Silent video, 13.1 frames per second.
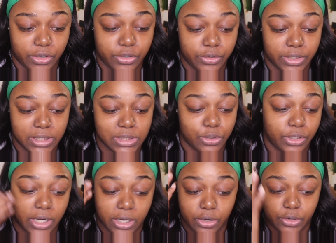crease, or
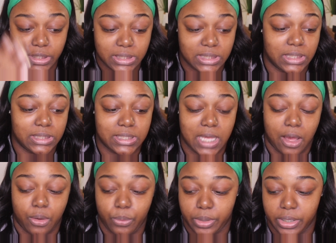your crease sits
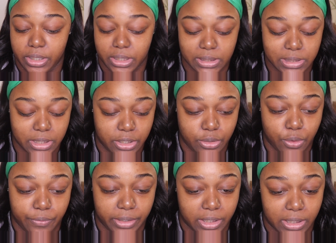outward and is hooded
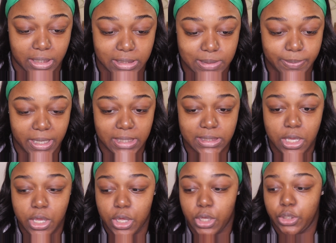over your lid space,
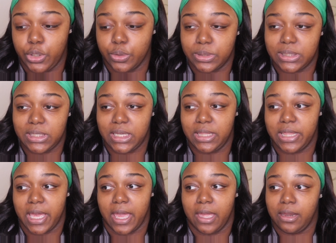you'll see
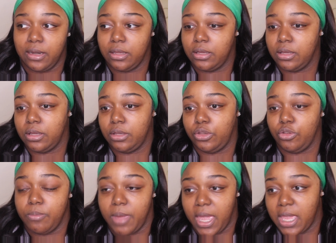that
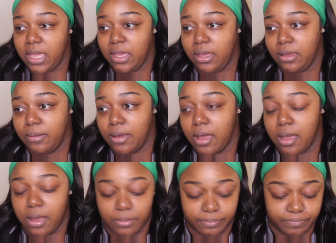you may
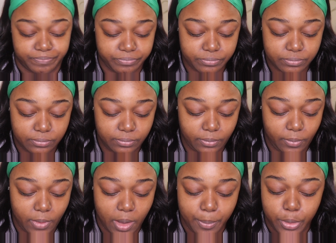
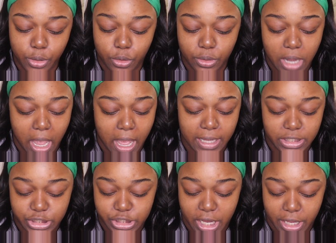put on
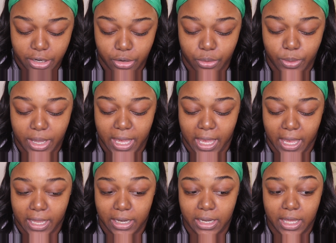eyeshadow
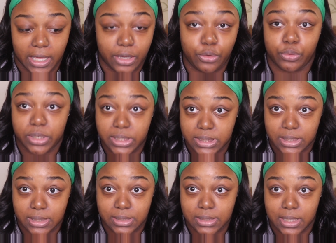and it
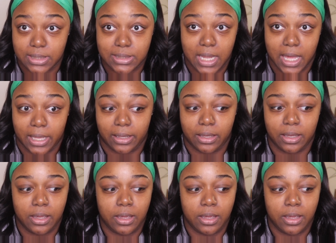creases. It's like